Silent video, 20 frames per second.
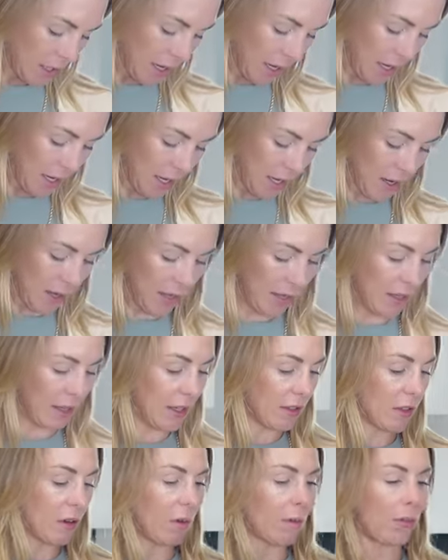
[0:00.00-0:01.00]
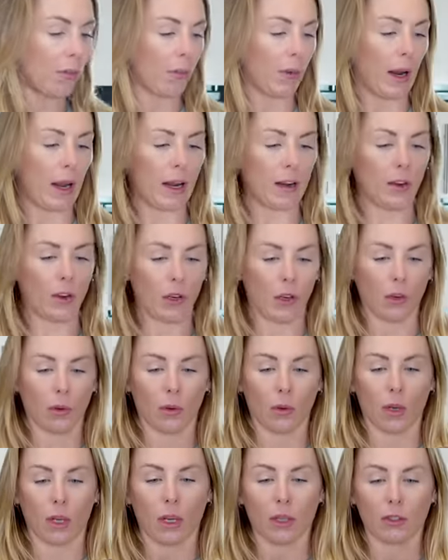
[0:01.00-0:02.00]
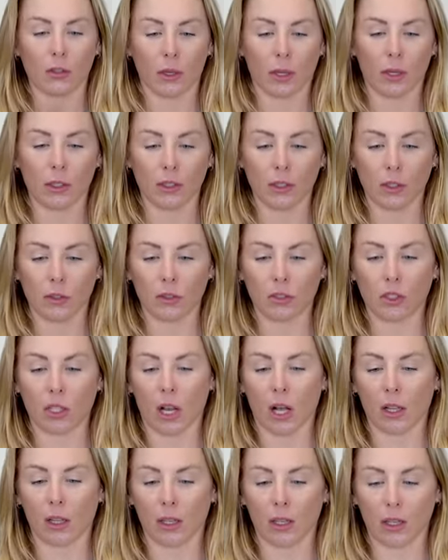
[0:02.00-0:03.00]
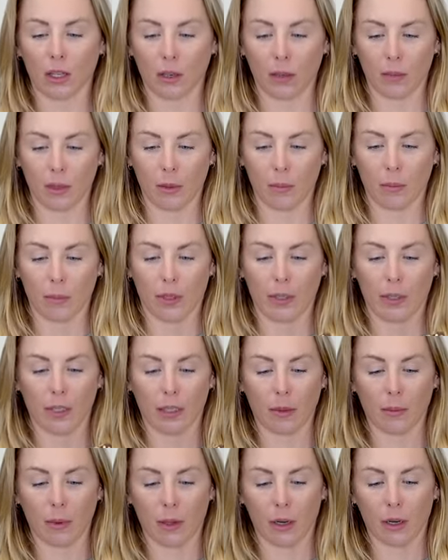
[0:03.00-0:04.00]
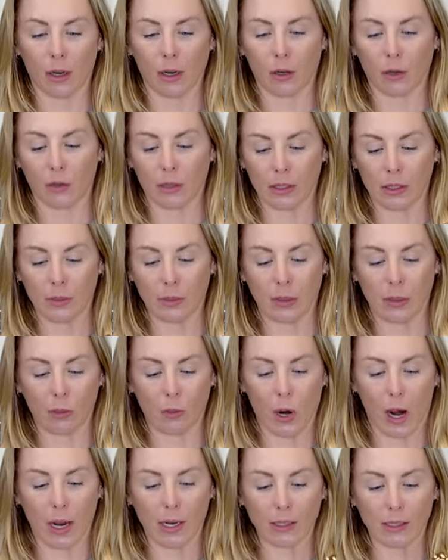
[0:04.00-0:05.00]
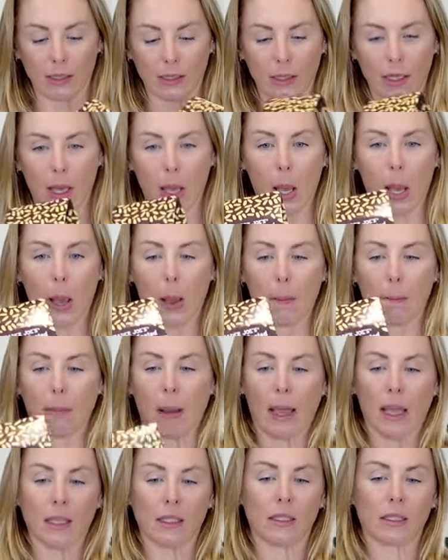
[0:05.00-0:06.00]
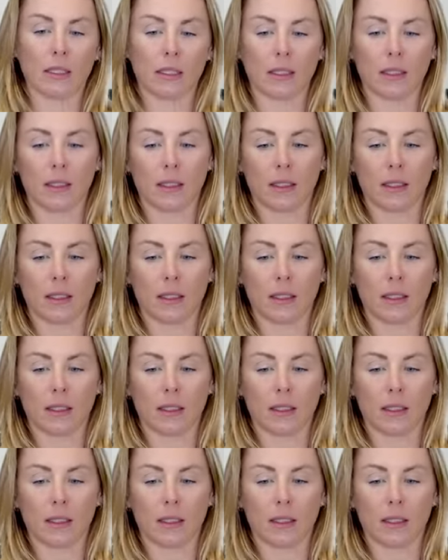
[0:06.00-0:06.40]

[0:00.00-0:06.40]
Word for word: Uh, these are brand new. Trader Joe's chocolatey coated peanut butter crispy rice bites.